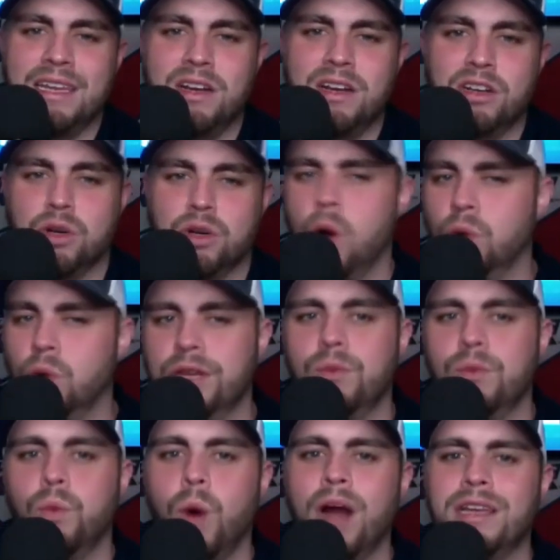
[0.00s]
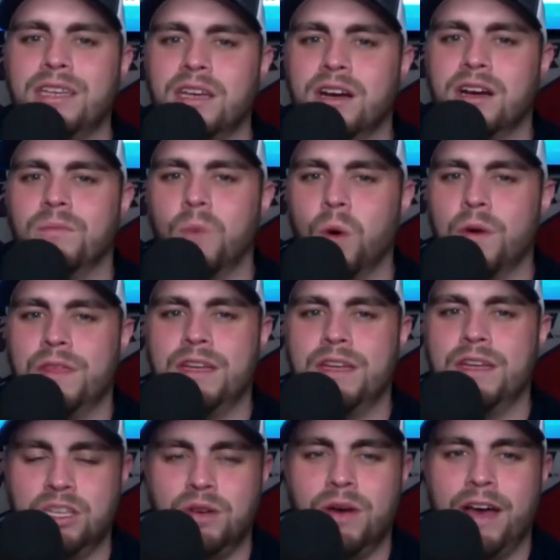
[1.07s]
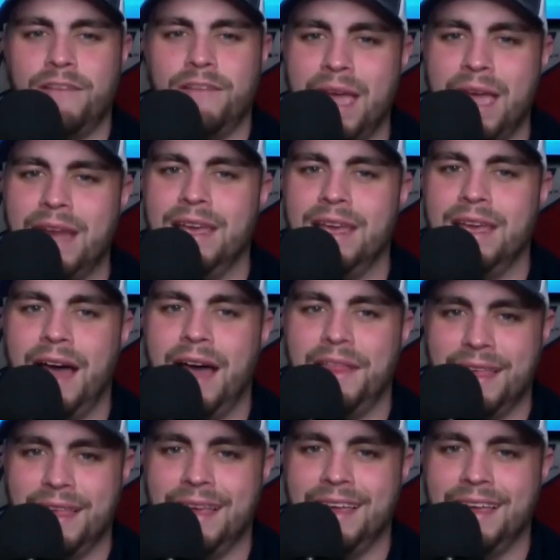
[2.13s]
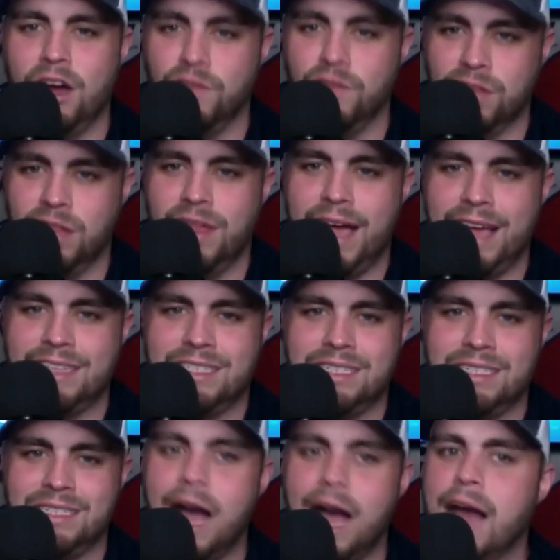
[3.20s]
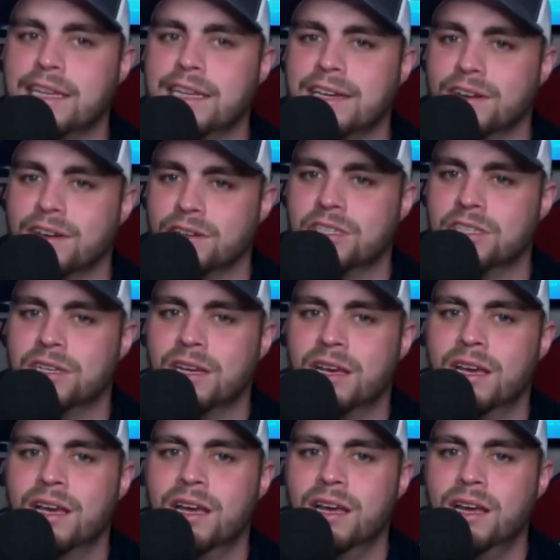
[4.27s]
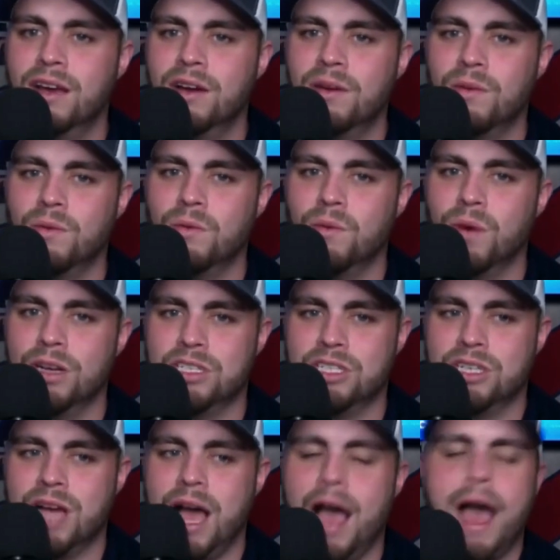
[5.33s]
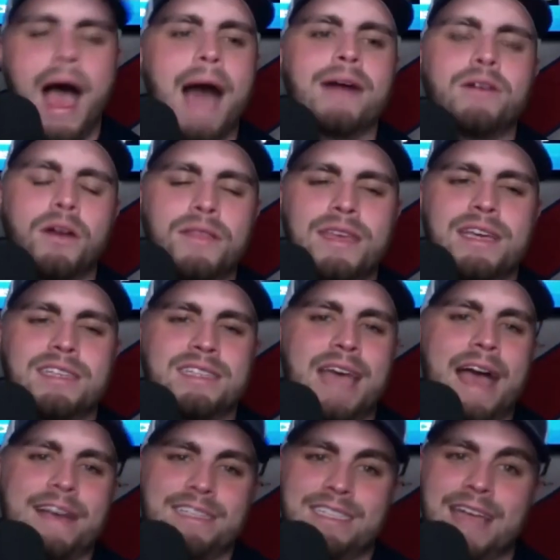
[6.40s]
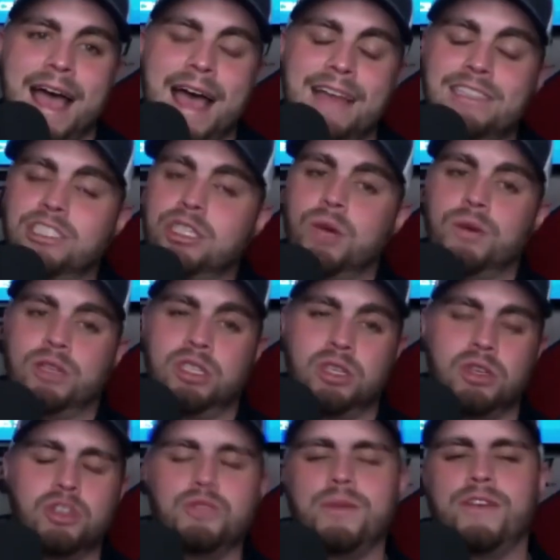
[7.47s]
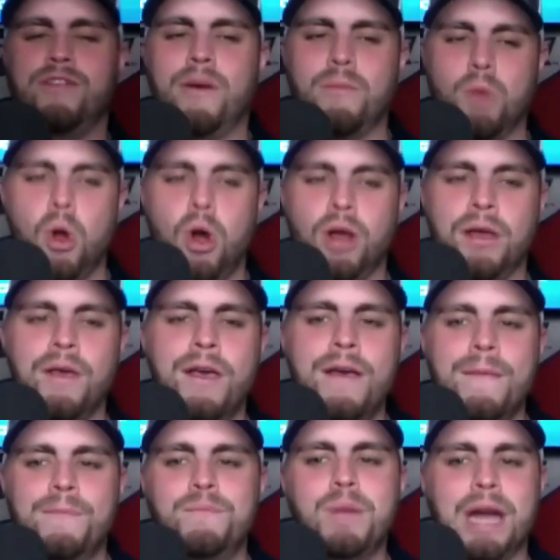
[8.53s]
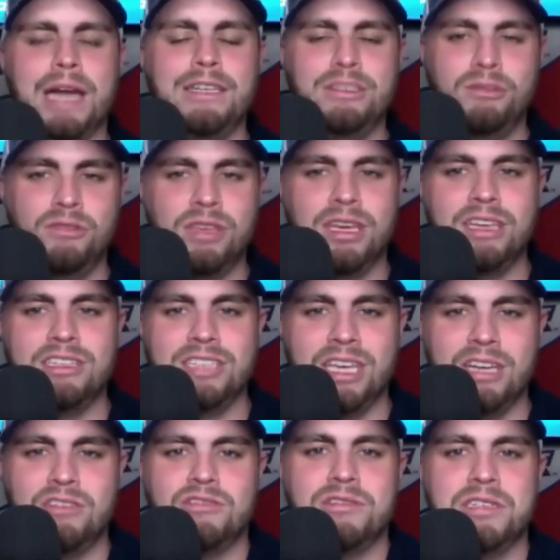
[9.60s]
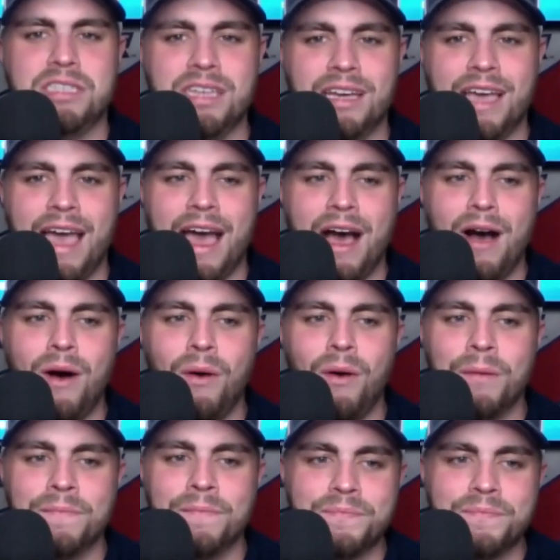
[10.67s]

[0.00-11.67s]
years, or only 1 year more than 2 have made it, I think, over the last 9 years. Which I don't know the exact stat, so excuse me if I'm wrong, but I do think it's interesting how,